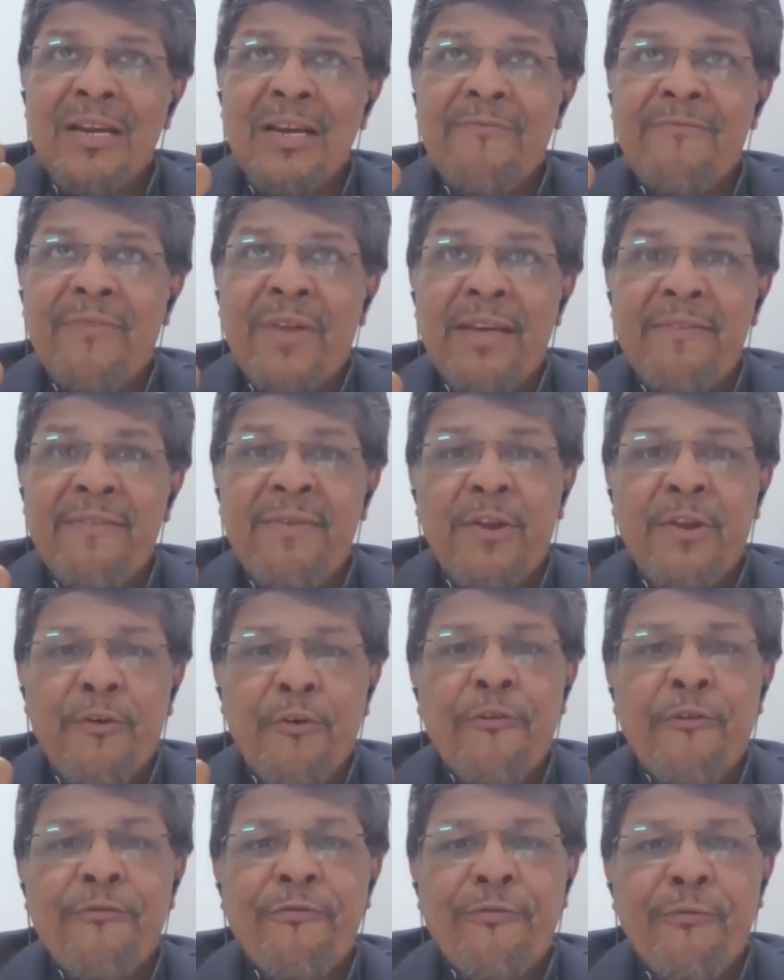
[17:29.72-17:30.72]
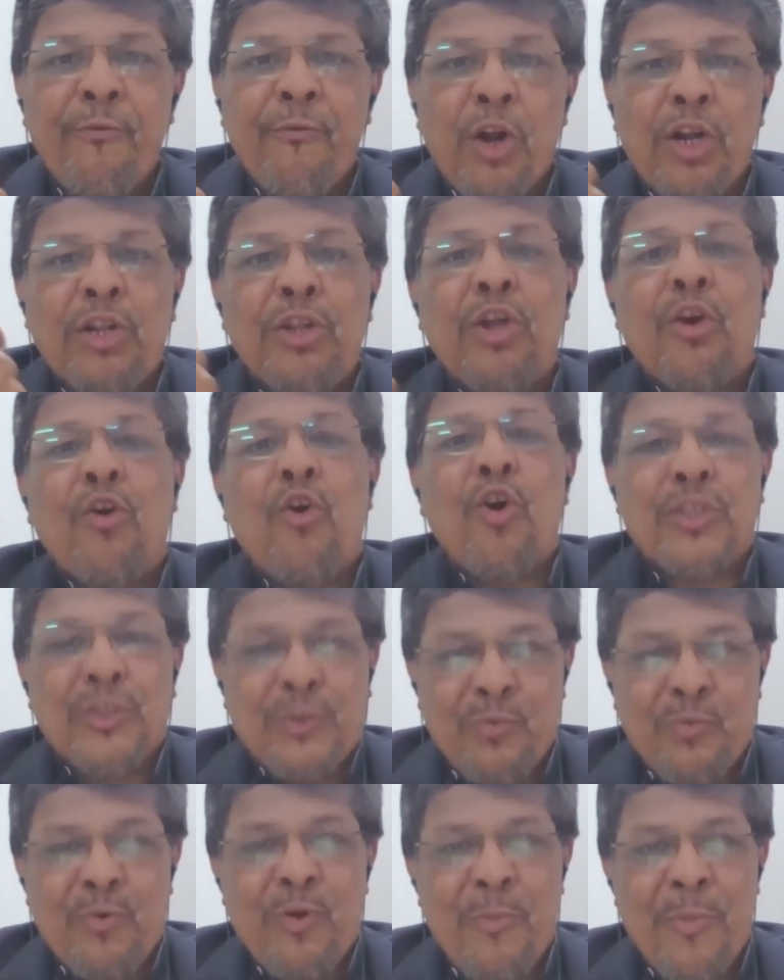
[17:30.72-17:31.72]
a flavor of what the
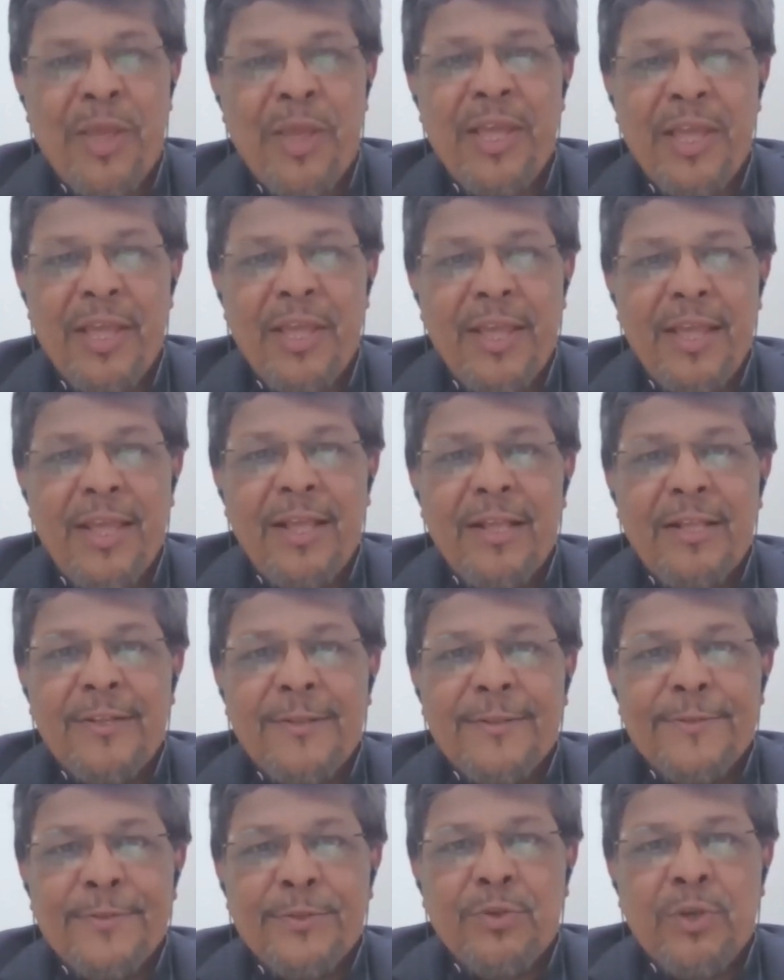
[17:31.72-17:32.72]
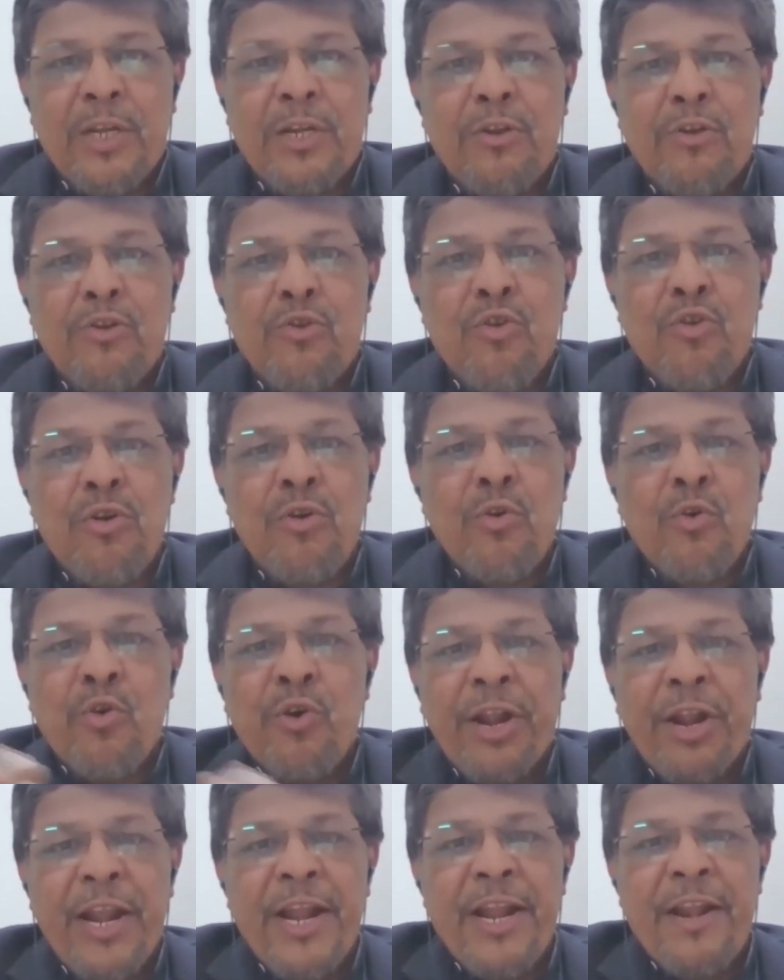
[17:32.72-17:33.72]
cost would be. So in a
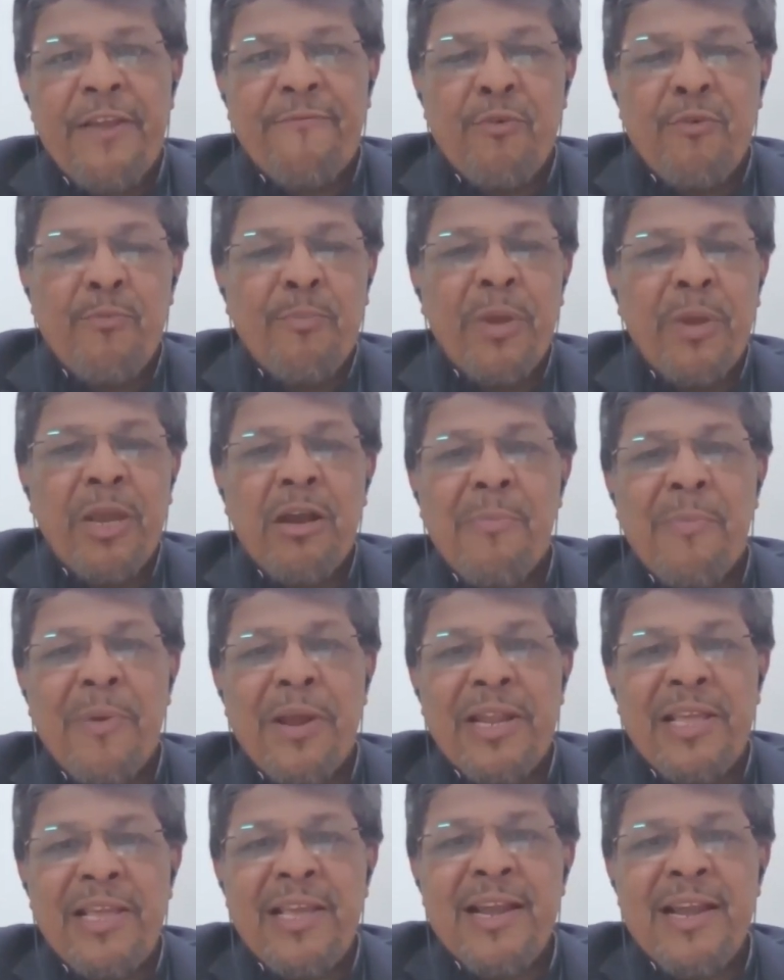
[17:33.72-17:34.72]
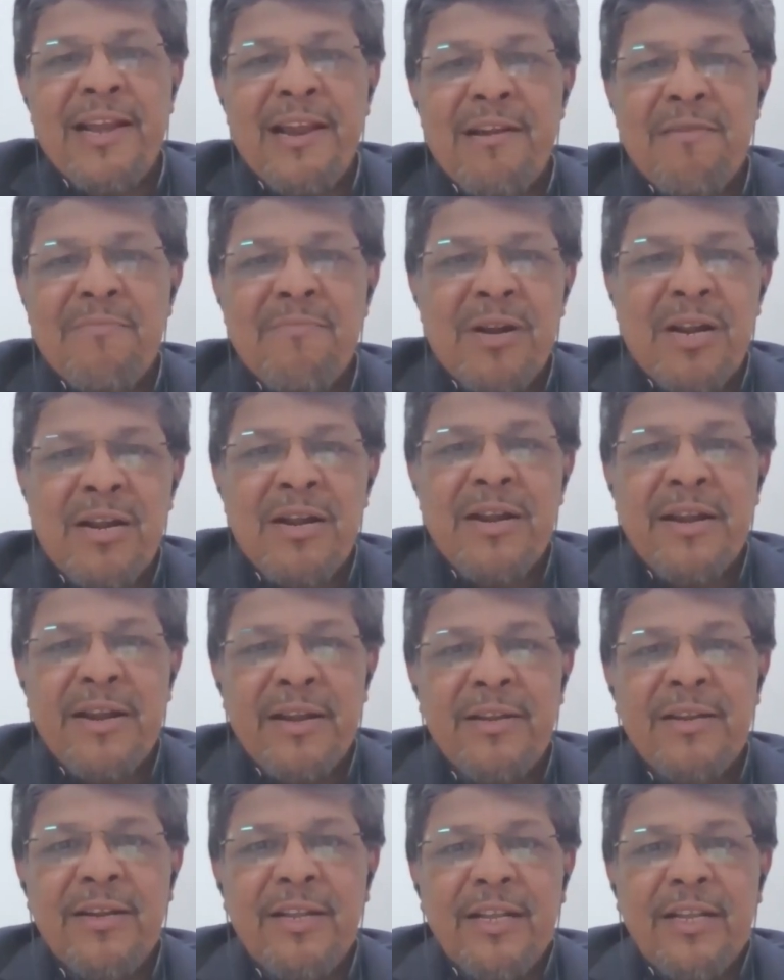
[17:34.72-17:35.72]
lower range, if you pick up an EN8
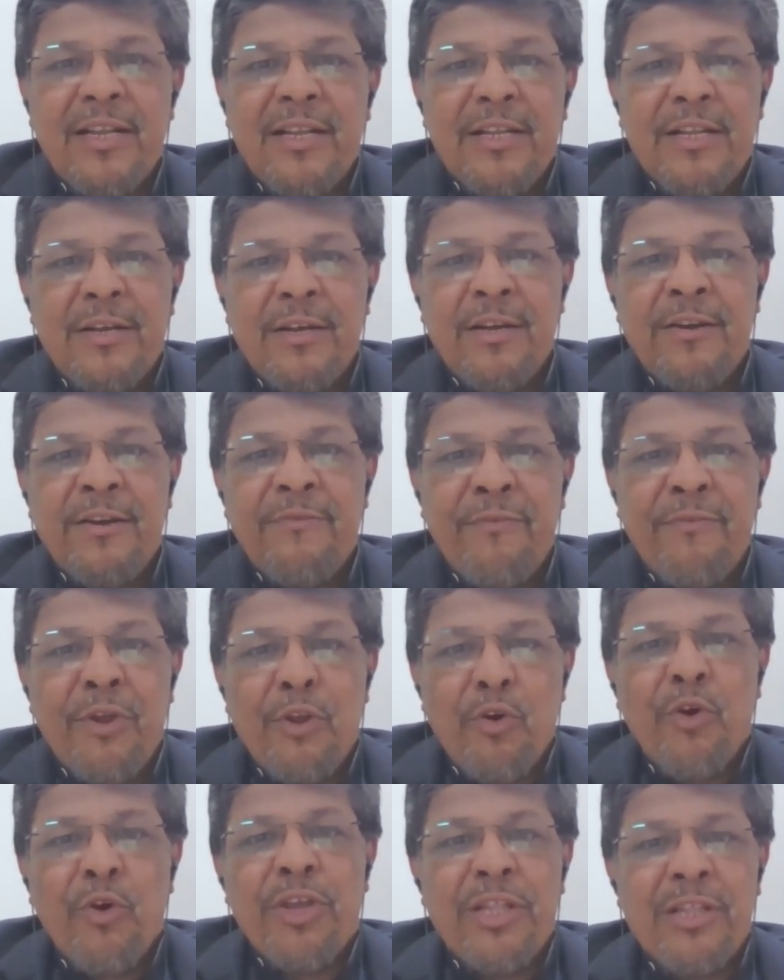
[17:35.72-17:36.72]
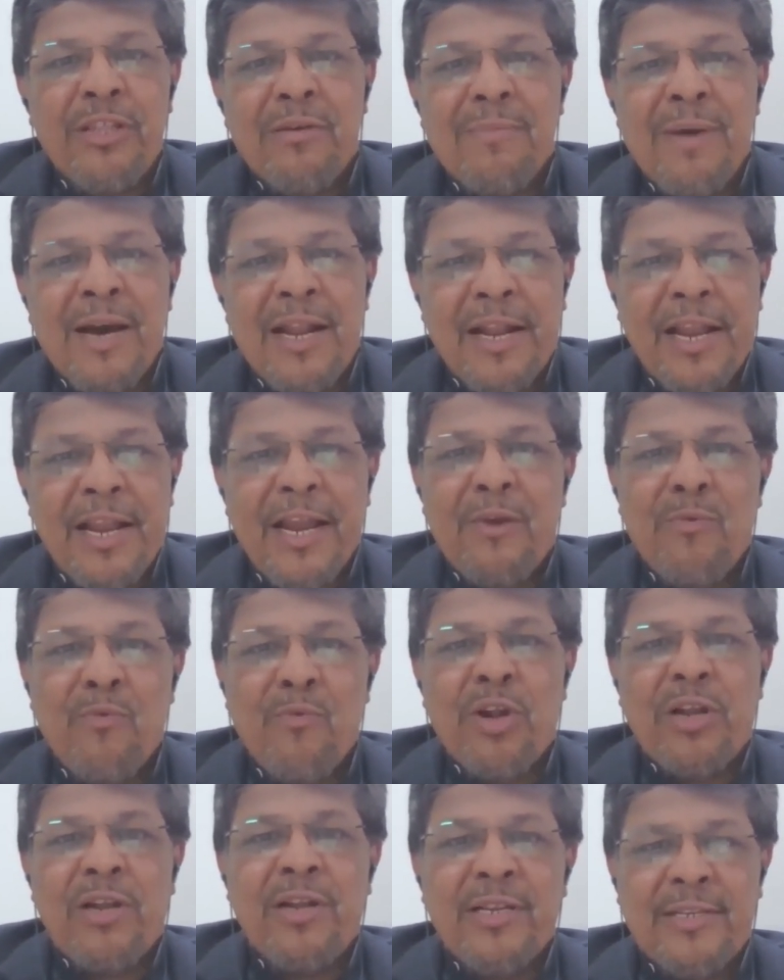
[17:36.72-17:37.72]
material, we know in the market
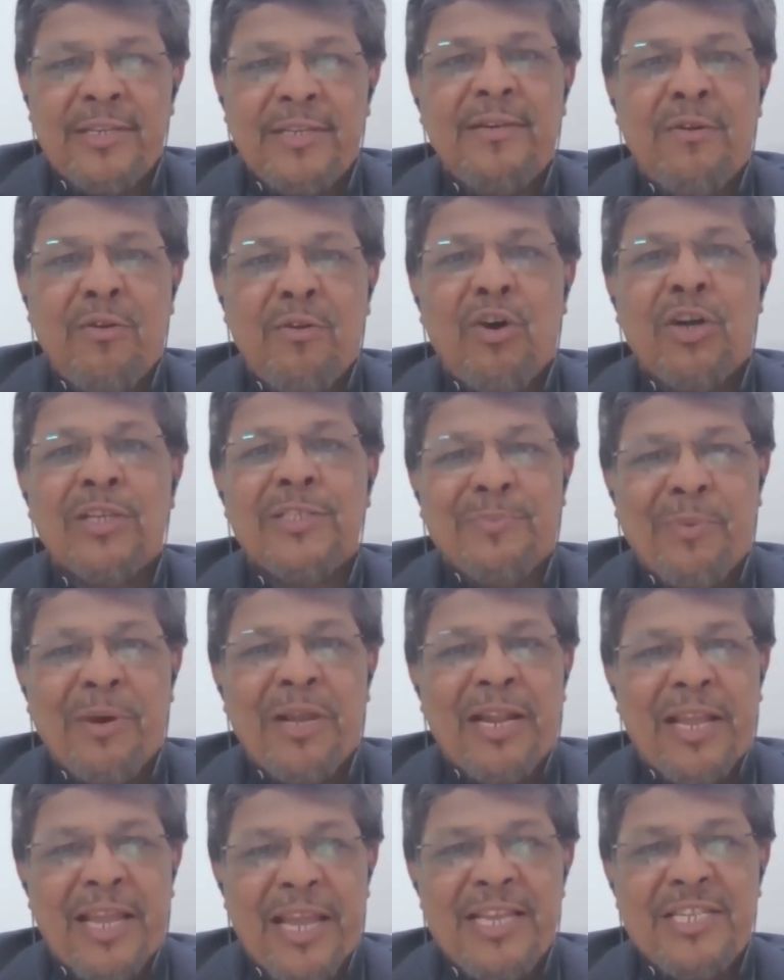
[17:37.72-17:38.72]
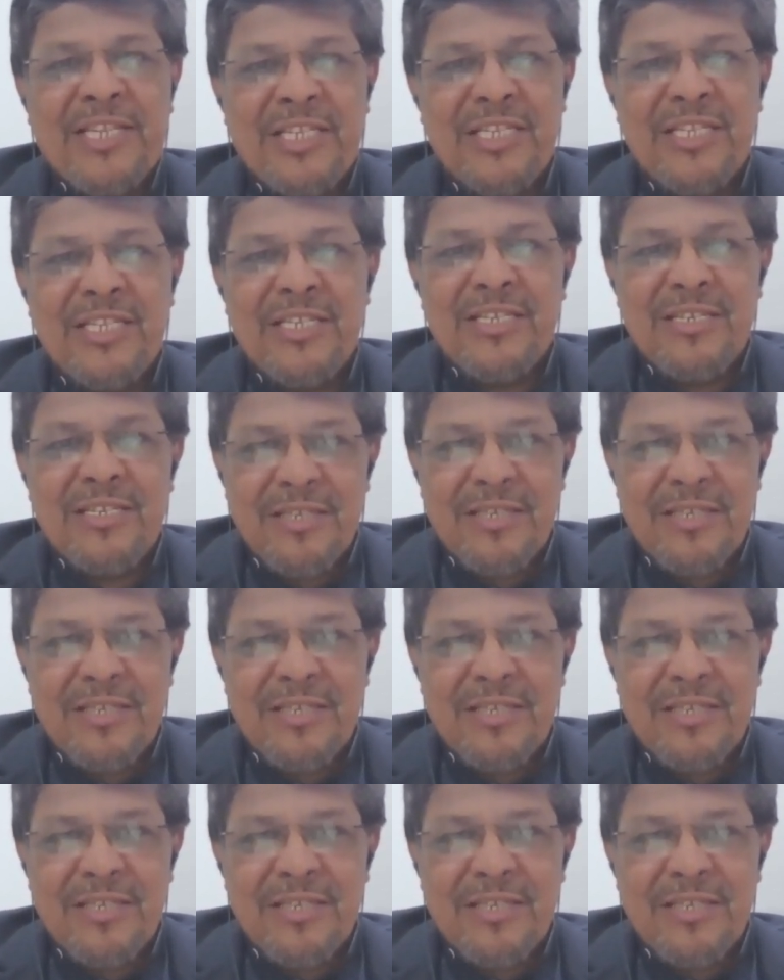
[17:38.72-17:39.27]
what it costs per kg,